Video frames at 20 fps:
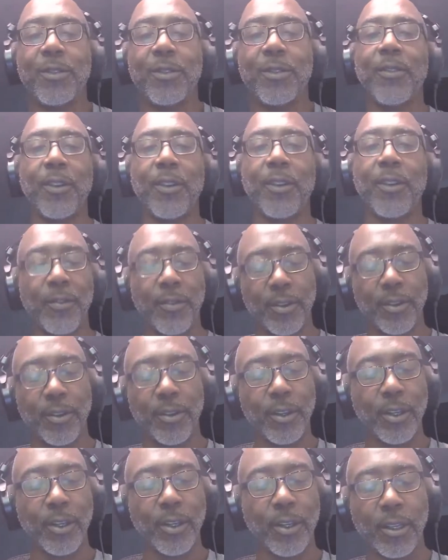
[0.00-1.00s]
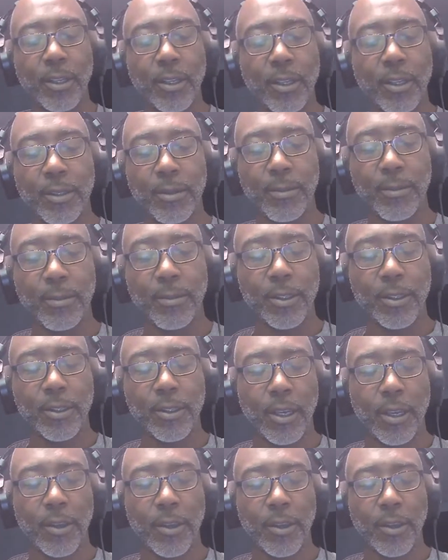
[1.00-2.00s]
Very frustrating. Yes. Make sure
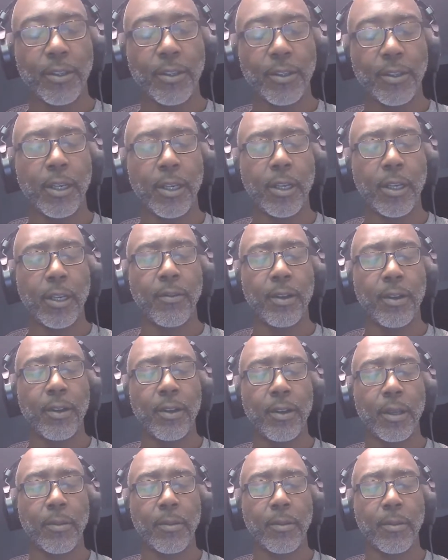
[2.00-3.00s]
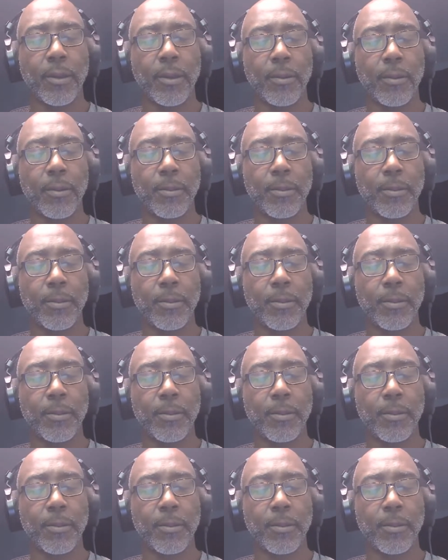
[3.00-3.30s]
I have a delivery coming up.